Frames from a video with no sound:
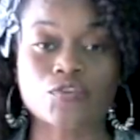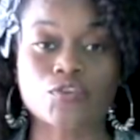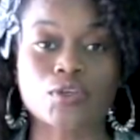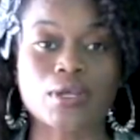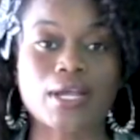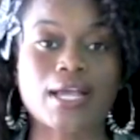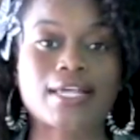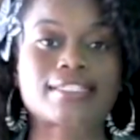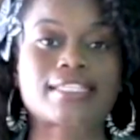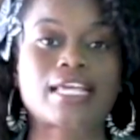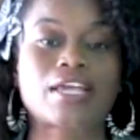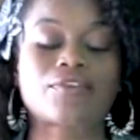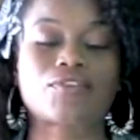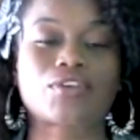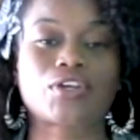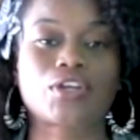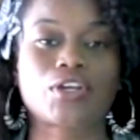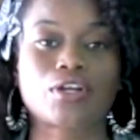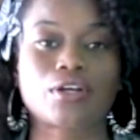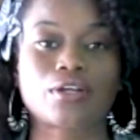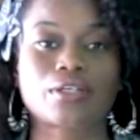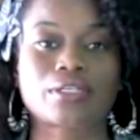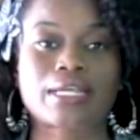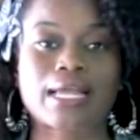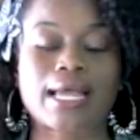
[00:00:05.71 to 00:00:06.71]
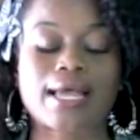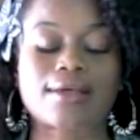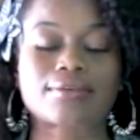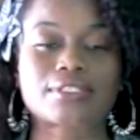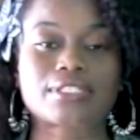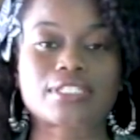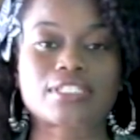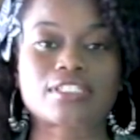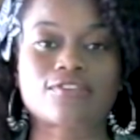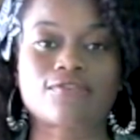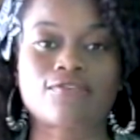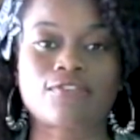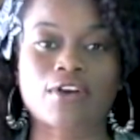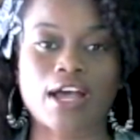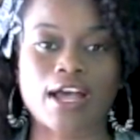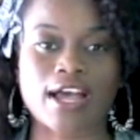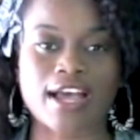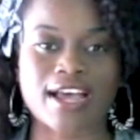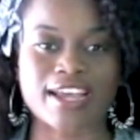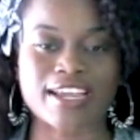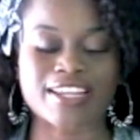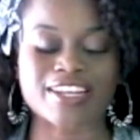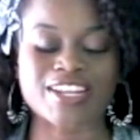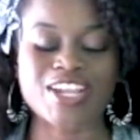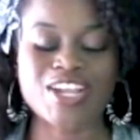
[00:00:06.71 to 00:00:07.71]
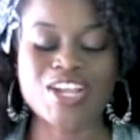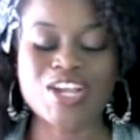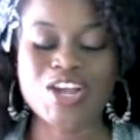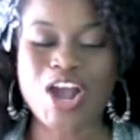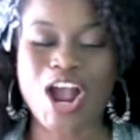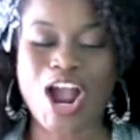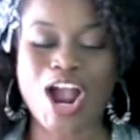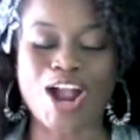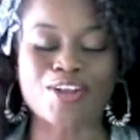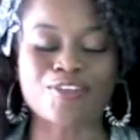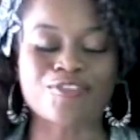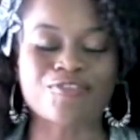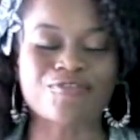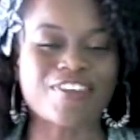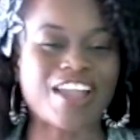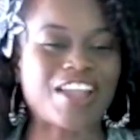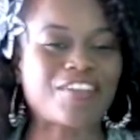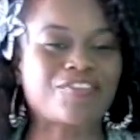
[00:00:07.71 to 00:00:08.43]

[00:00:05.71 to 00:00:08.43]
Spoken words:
So if you guys haven't heard, Countess Vaughn, our